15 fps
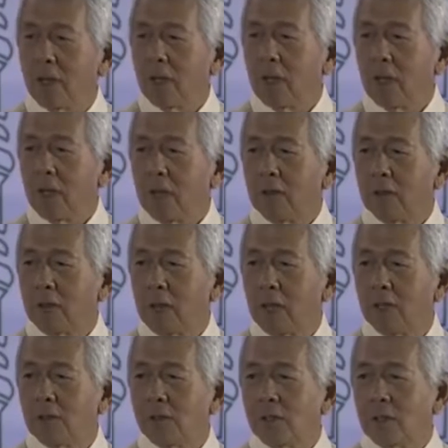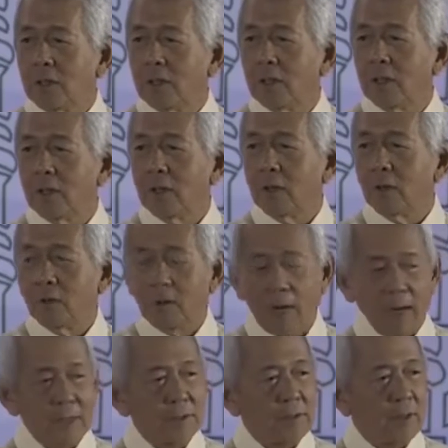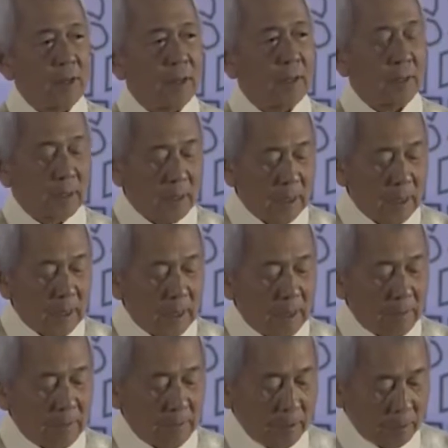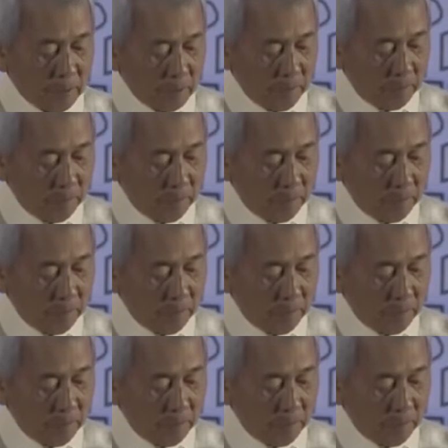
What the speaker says: in the Asian or ASEAN theater.